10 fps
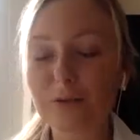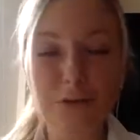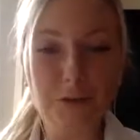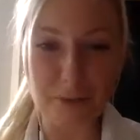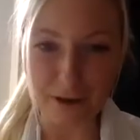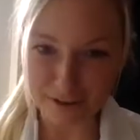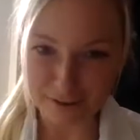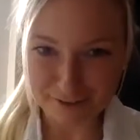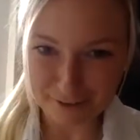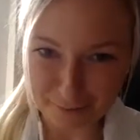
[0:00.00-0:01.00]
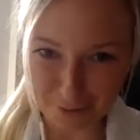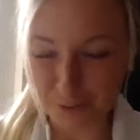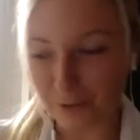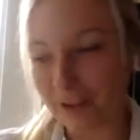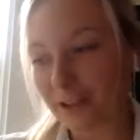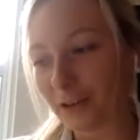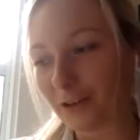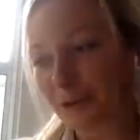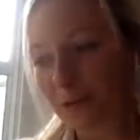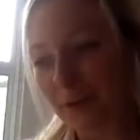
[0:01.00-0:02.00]
do you balance between
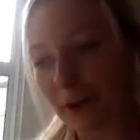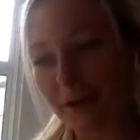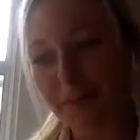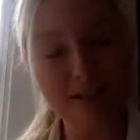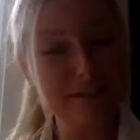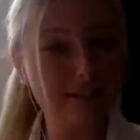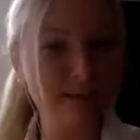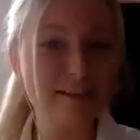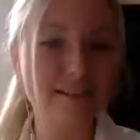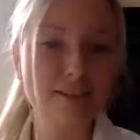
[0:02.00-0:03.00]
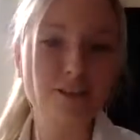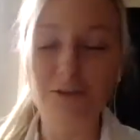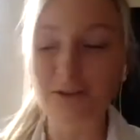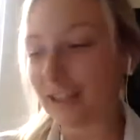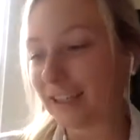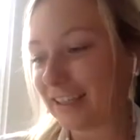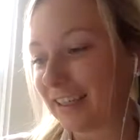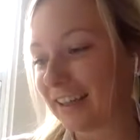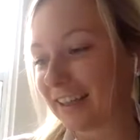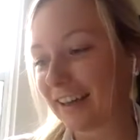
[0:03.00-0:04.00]
your business, your
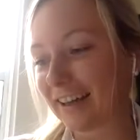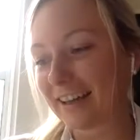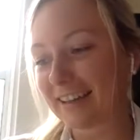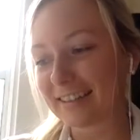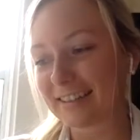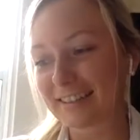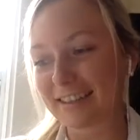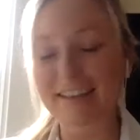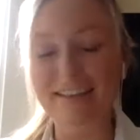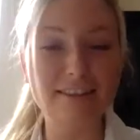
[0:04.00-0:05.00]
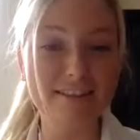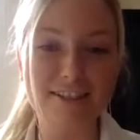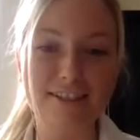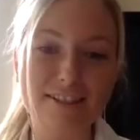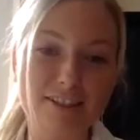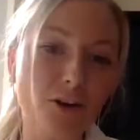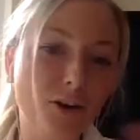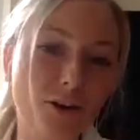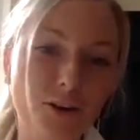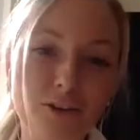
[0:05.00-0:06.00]
clinic, and just the
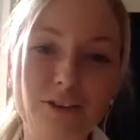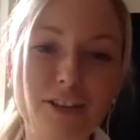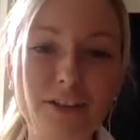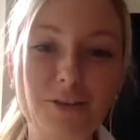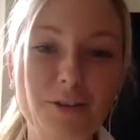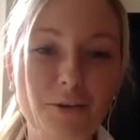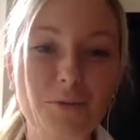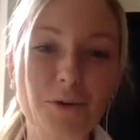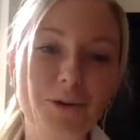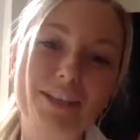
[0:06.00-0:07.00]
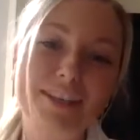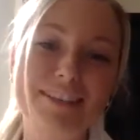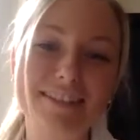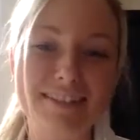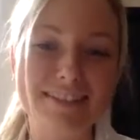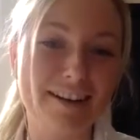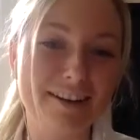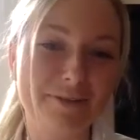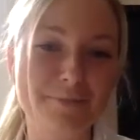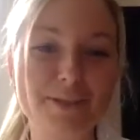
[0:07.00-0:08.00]
whole, working
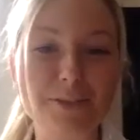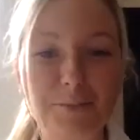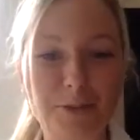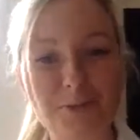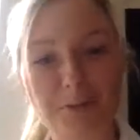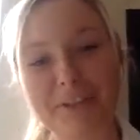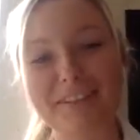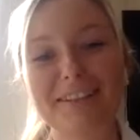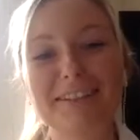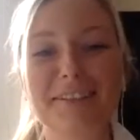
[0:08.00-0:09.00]
time in between?